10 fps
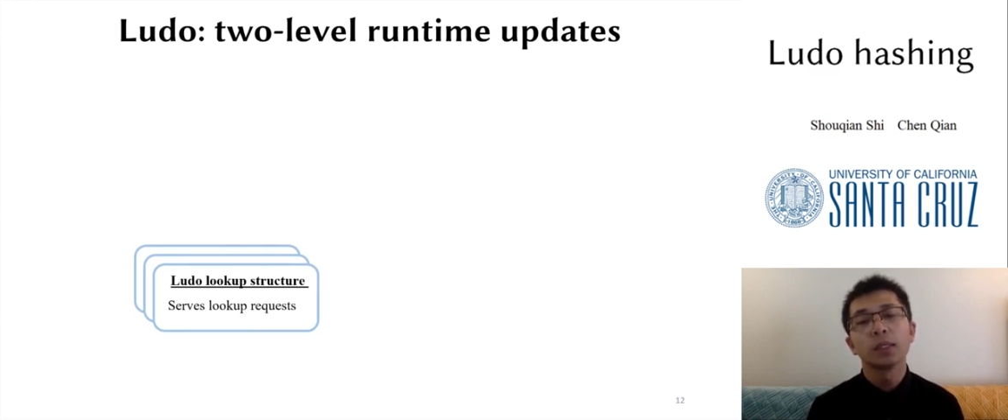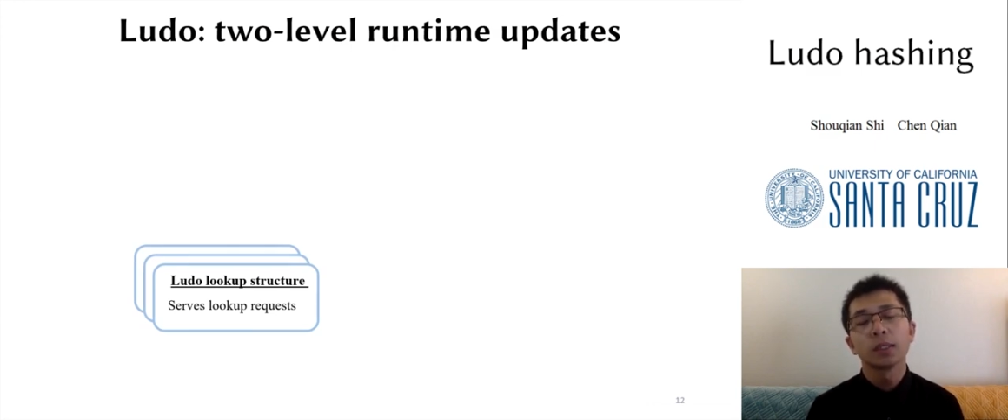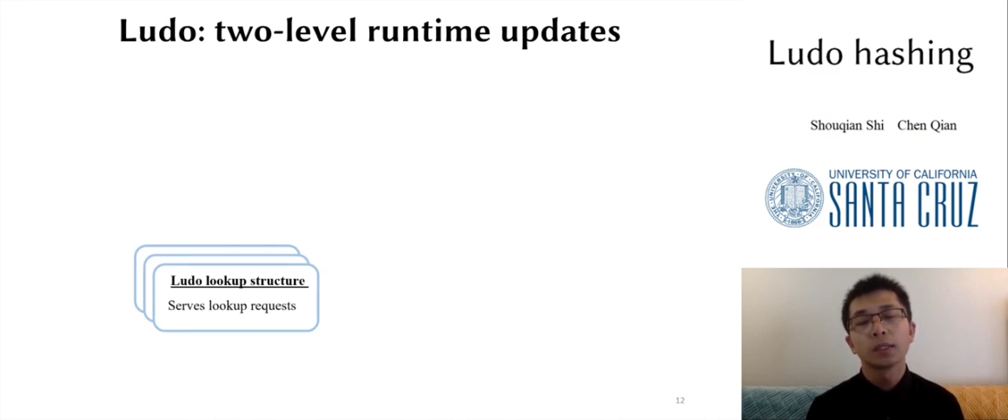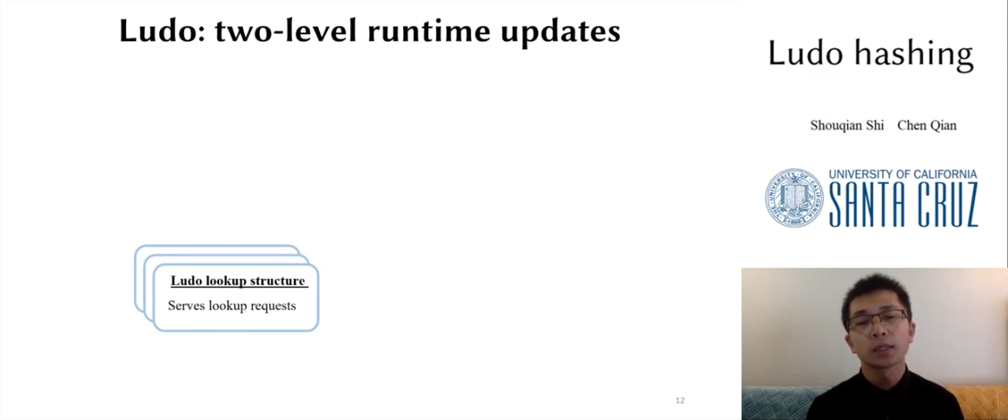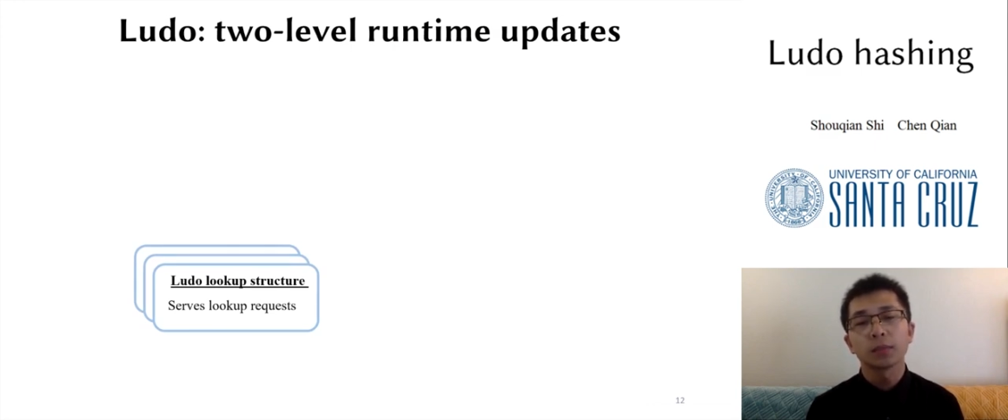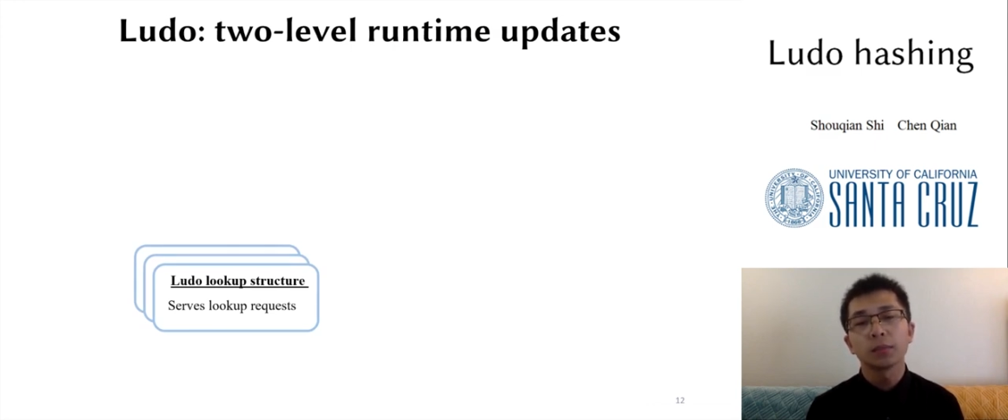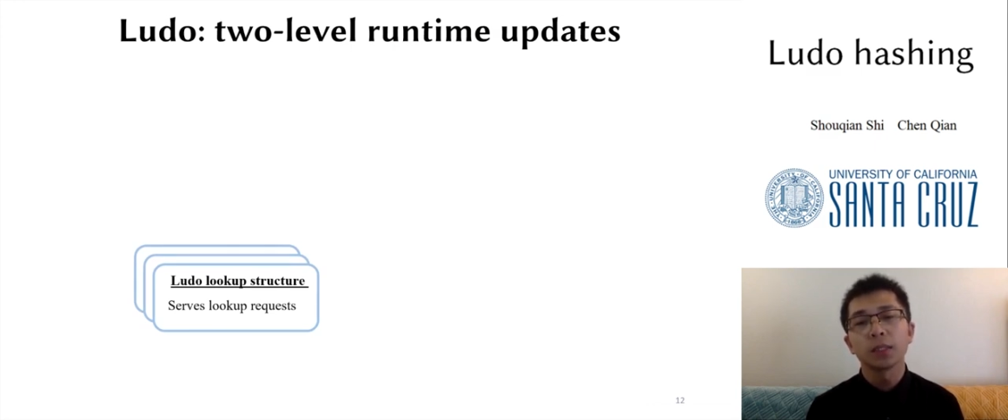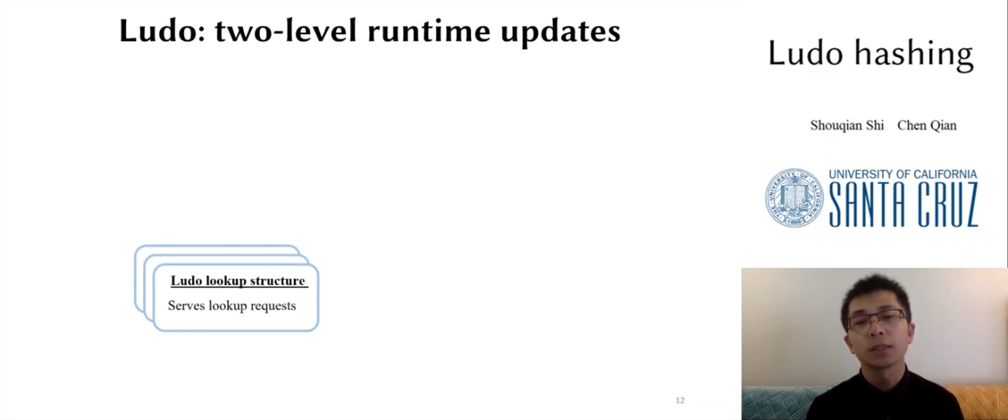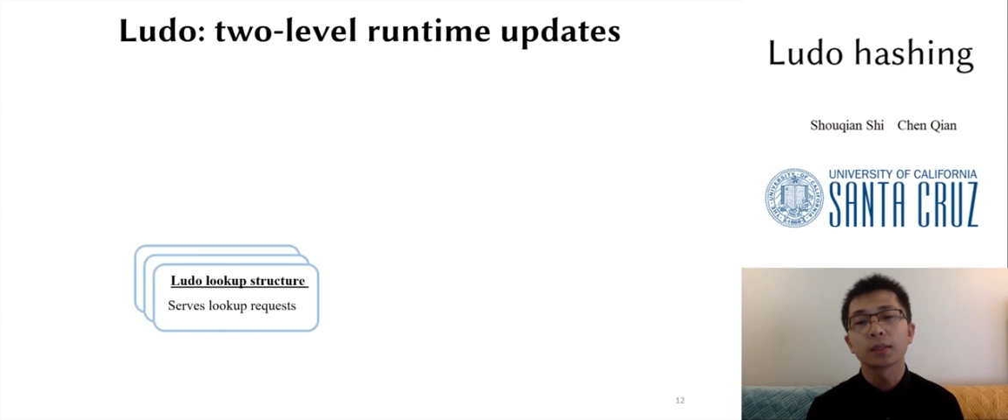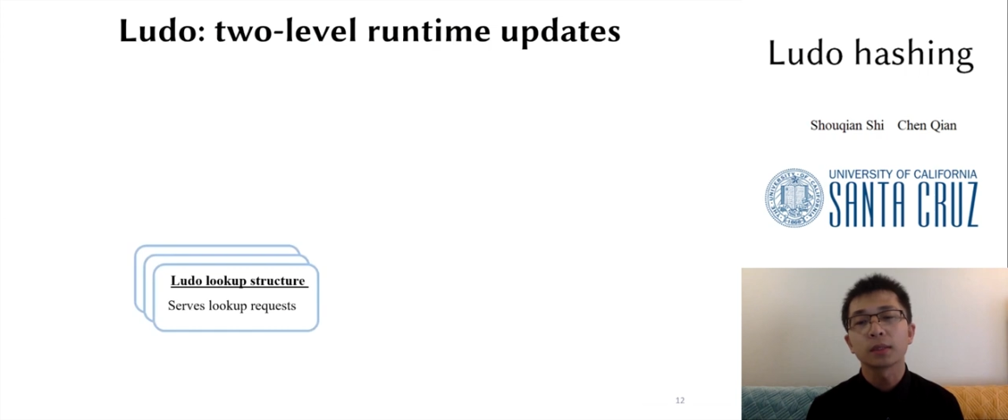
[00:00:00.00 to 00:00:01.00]
Some
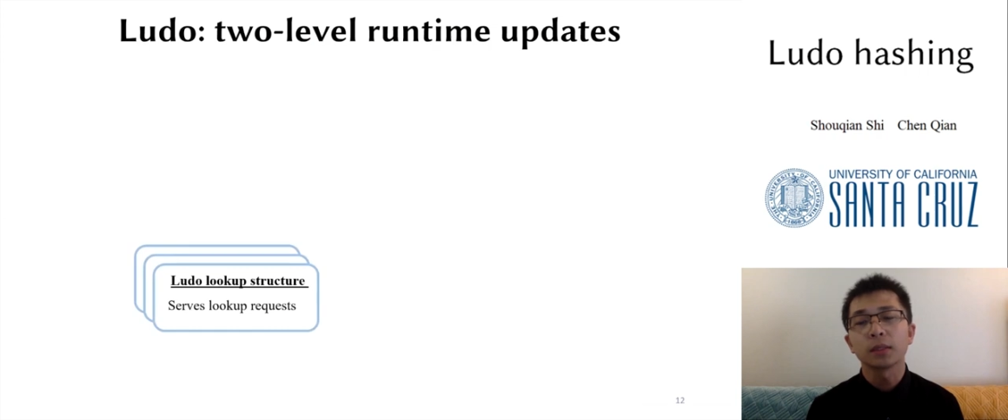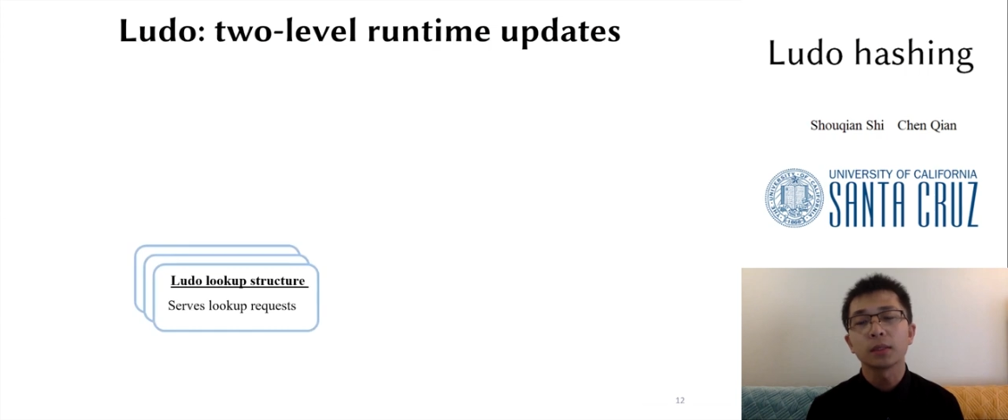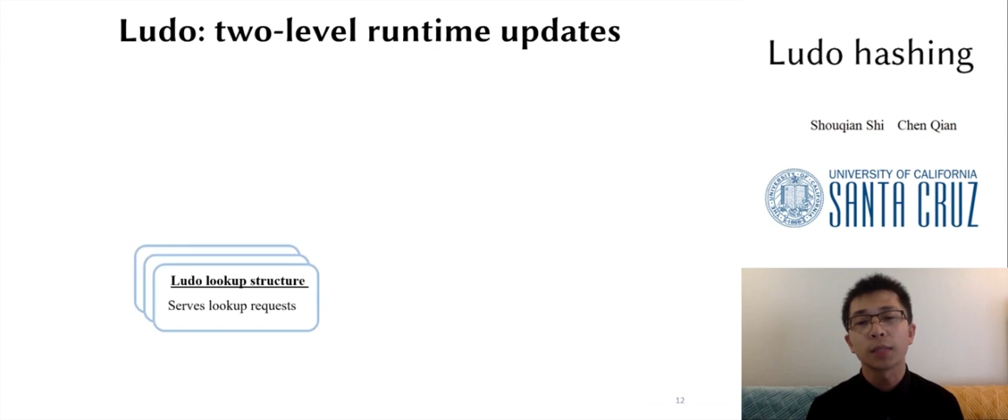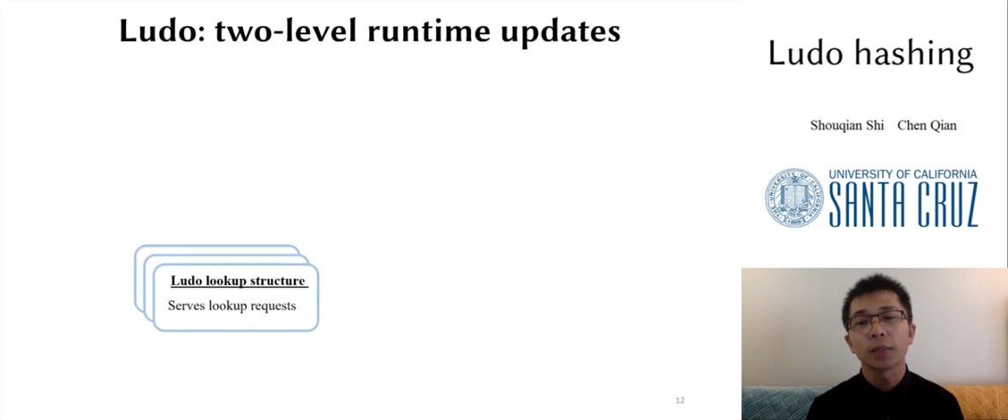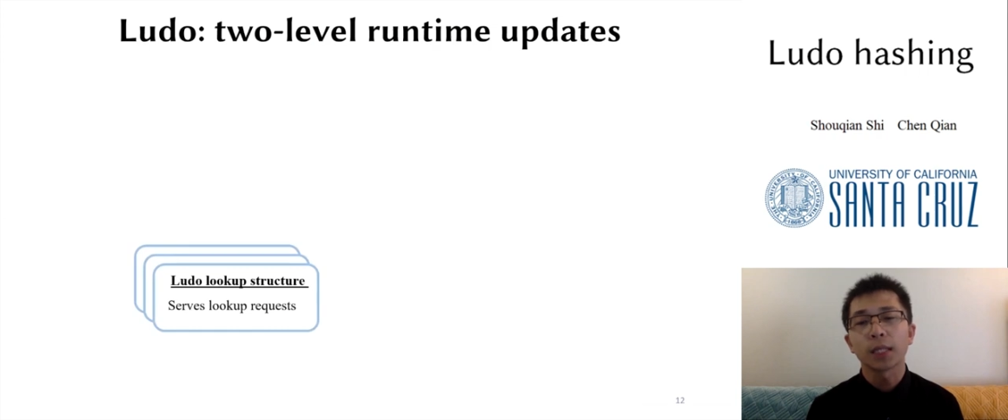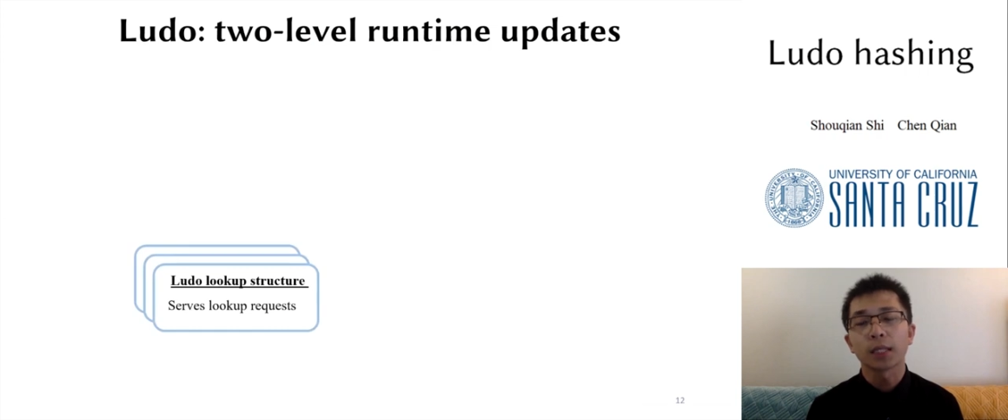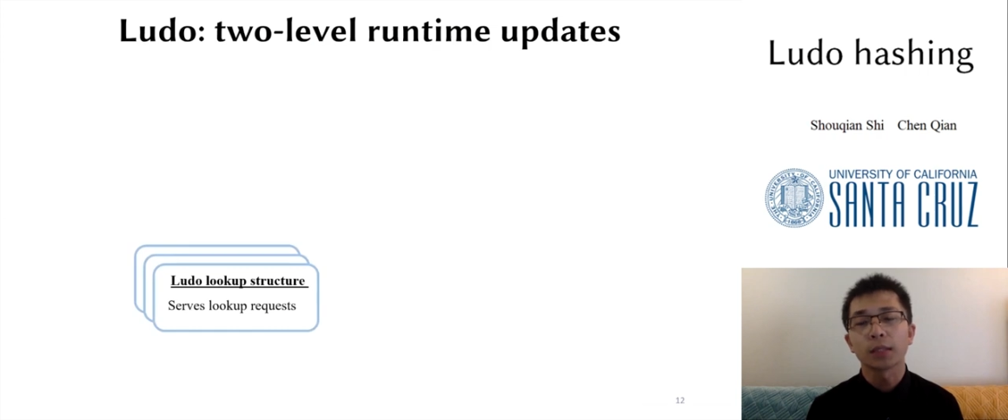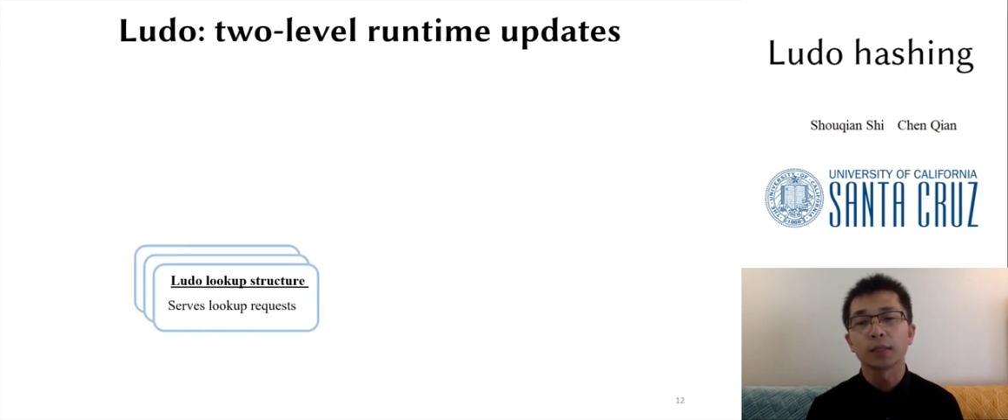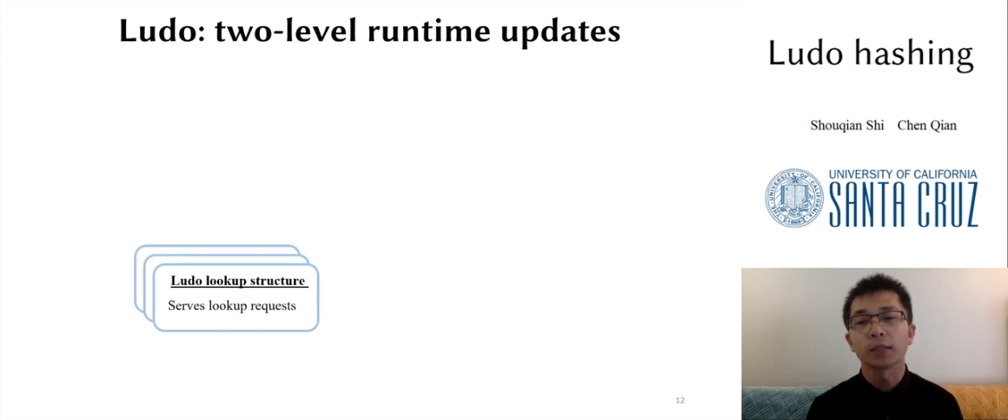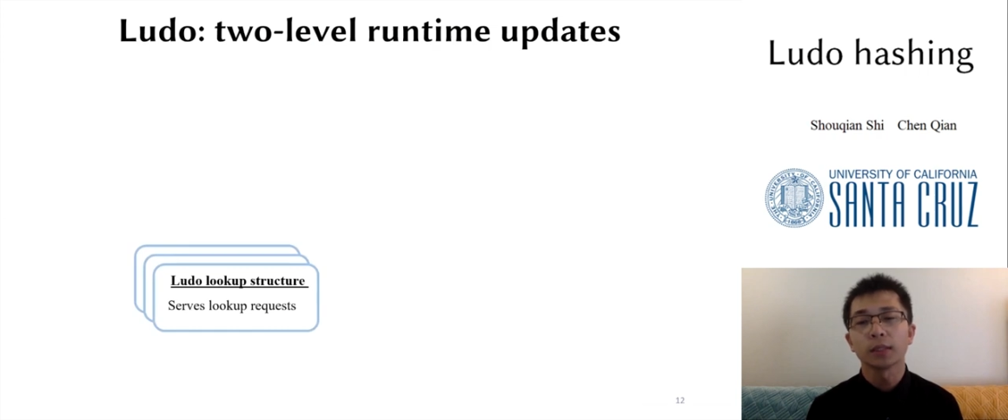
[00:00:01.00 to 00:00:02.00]
external
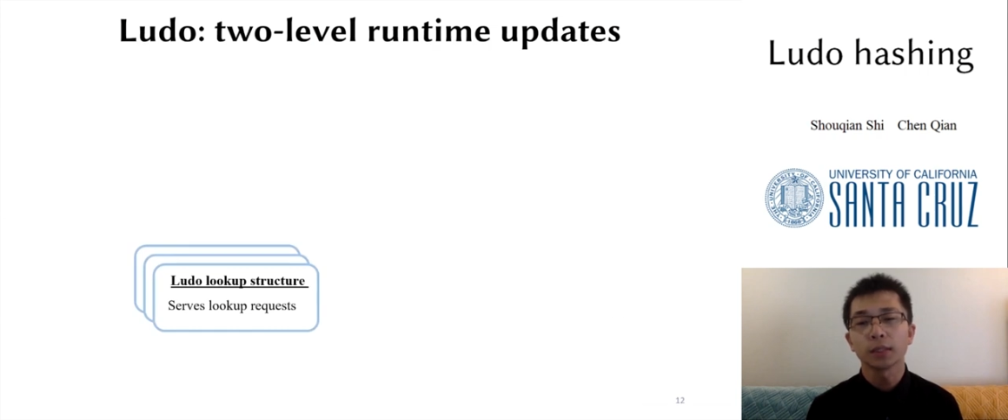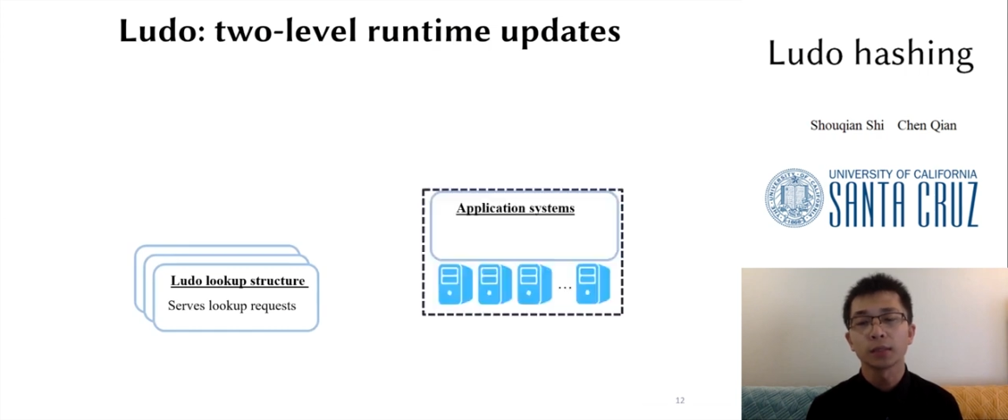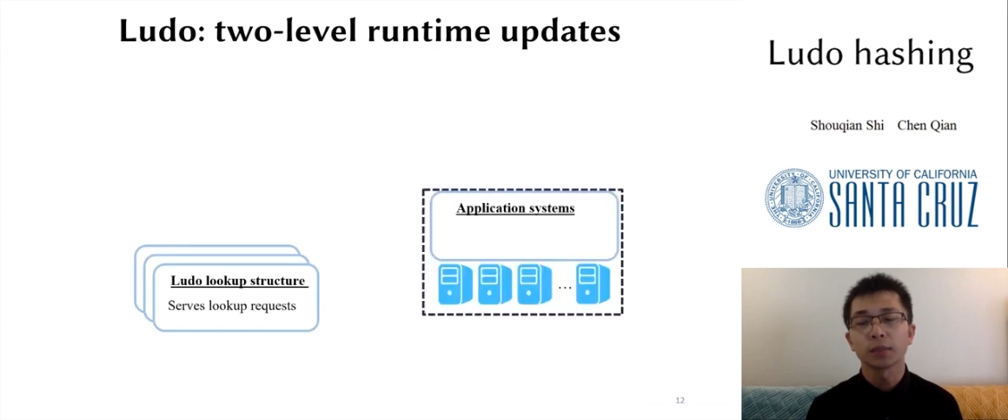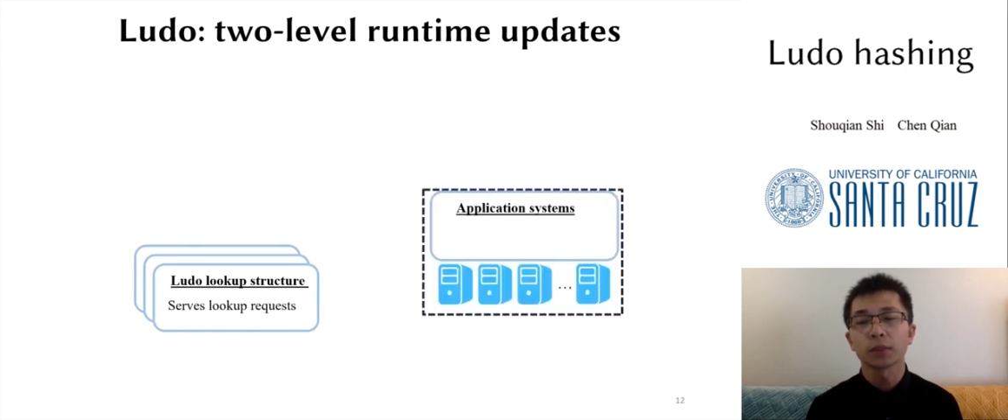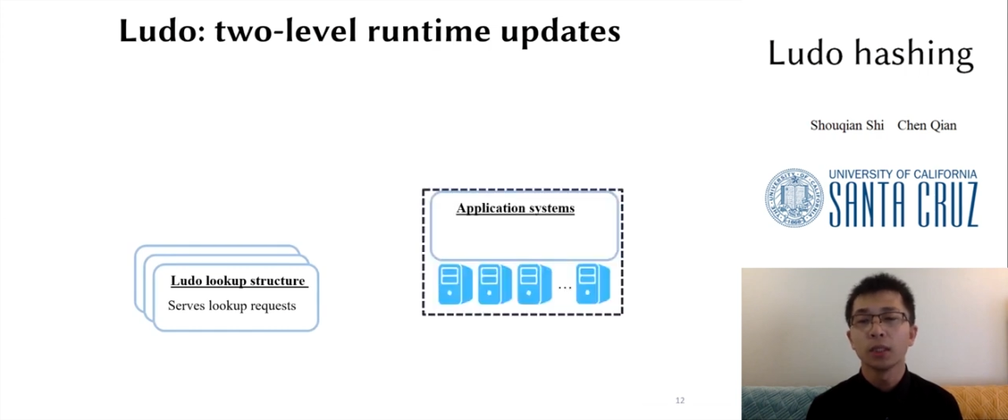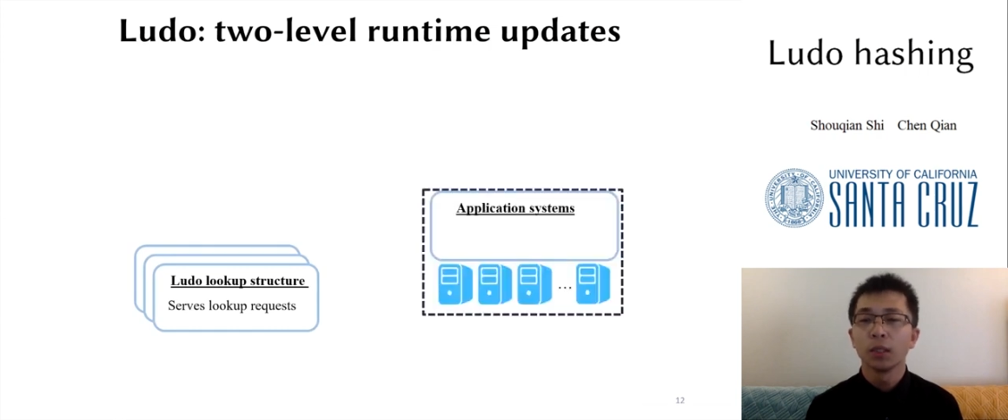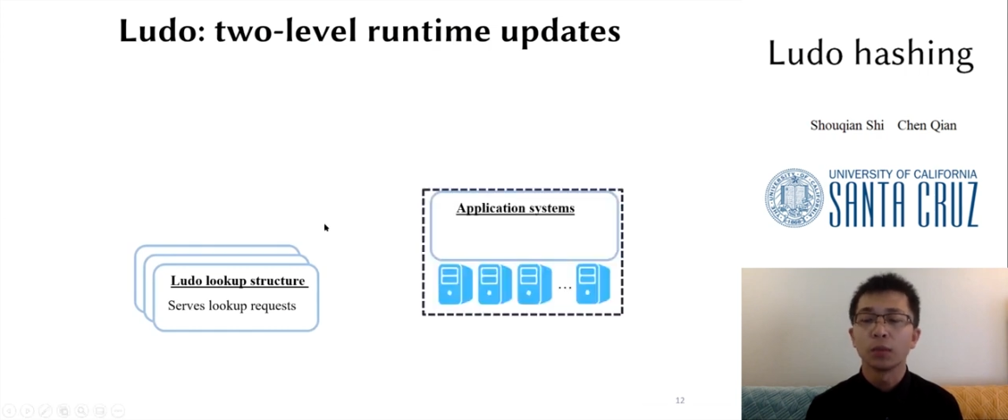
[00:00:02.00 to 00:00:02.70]
application systems